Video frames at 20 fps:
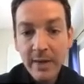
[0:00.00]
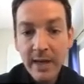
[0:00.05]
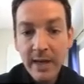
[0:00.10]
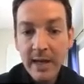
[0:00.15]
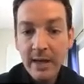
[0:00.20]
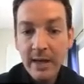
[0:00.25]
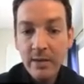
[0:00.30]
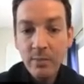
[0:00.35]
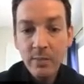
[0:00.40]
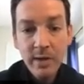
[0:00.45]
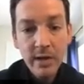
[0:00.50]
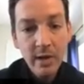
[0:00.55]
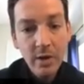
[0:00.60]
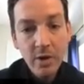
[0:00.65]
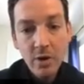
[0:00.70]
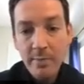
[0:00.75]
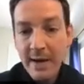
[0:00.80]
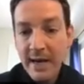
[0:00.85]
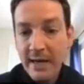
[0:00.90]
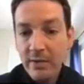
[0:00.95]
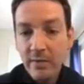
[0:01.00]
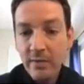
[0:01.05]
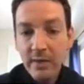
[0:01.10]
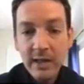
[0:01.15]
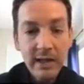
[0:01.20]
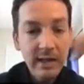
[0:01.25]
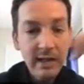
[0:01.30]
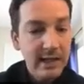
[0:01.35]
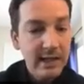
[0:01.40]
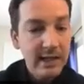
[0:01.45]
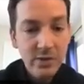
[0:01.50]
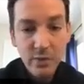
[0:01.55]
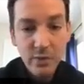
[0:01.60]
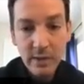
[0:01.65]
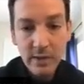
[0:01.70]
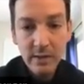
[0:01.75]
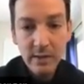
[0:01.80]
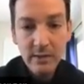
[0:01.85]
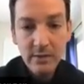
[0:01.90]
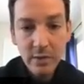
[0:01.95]
And we're going to go back to the index
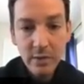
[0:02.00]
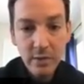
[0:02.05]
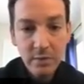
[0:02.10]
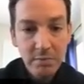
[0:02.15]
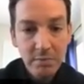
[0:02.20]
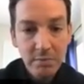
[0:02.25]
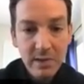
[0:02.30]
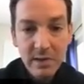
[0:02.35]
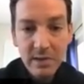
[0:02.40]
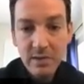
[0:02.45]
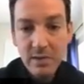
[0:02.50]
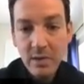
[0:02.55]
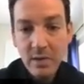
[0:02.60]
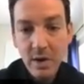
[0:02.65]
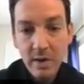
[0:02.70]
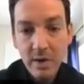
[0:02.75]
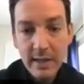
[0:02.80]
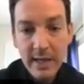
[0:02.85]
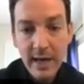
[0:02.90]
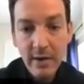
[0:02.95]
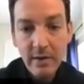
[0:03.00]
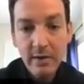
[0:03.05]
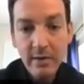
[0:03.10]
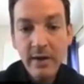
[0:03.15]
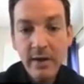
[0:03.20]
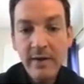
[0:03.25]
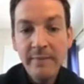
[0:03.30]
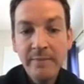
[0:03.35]
screen, so completely logged out.